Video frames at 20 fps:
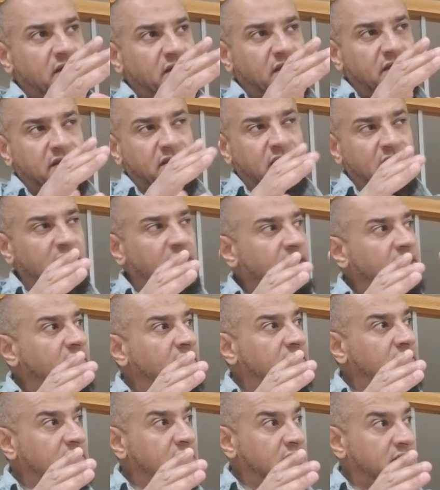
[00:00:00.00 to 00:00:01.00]
the
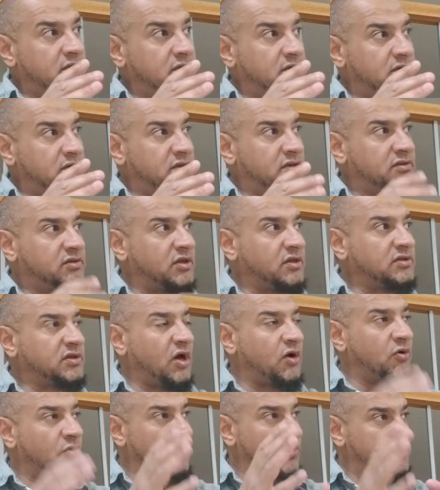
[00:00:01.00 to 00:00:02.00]

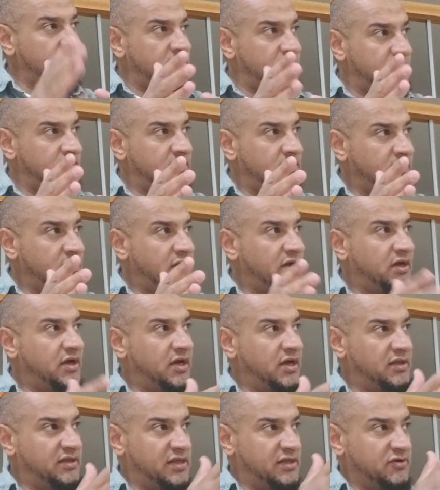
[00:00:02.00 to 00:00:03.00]
tahur,
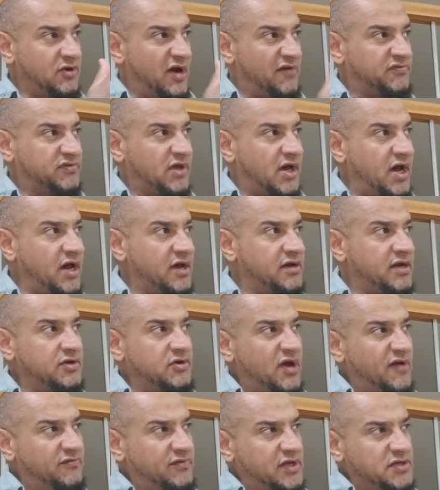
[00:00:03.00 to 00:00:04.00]
and then you have tahir and
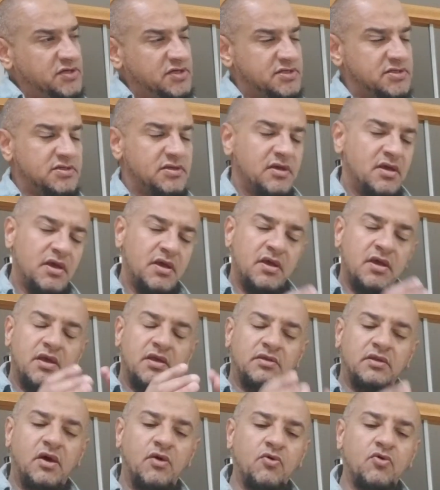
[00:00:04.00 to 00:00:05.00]
you have najis.
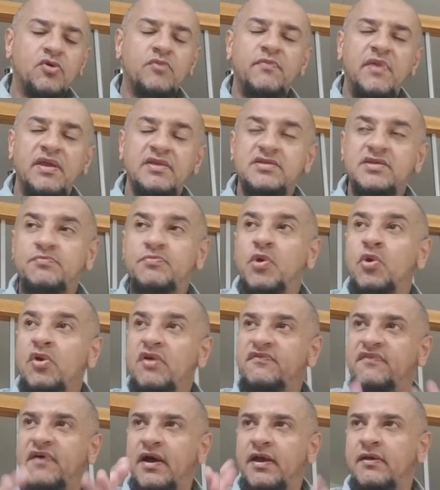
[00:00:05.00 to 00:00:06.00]
Tahur means
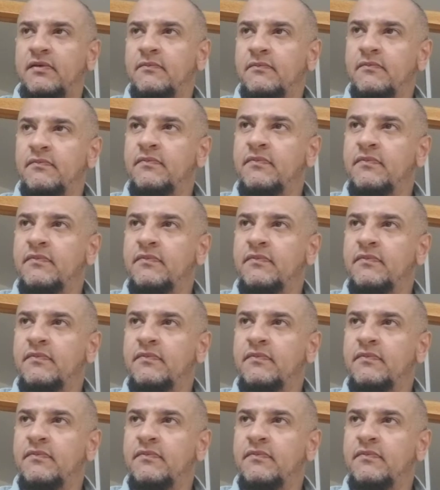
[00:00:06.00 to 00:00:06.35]
purifying.